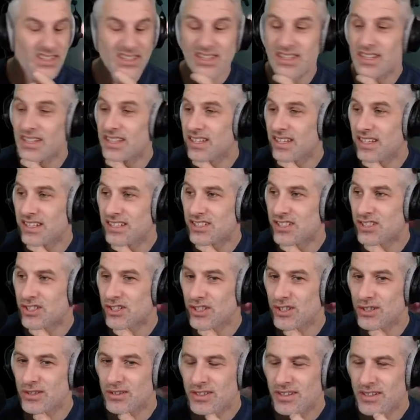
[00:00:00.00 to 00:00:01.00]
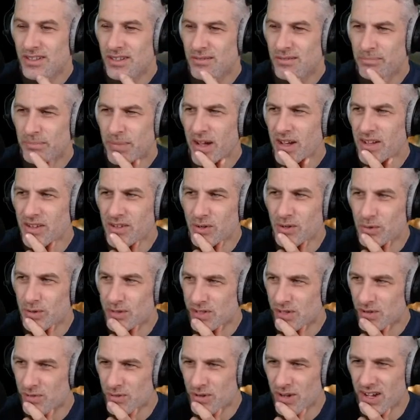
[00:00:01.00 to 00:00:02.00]
Yeah, that's true. Bungle
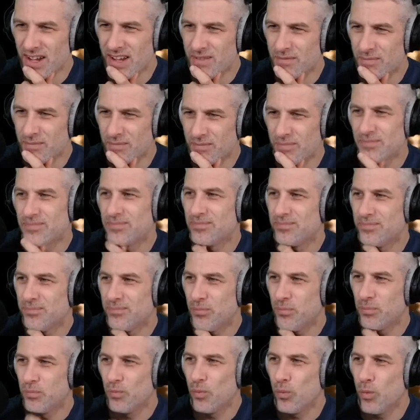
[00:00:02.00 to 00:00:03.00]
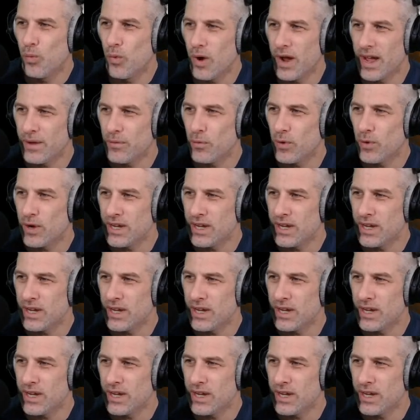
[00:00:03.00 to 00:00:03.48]
was a right wet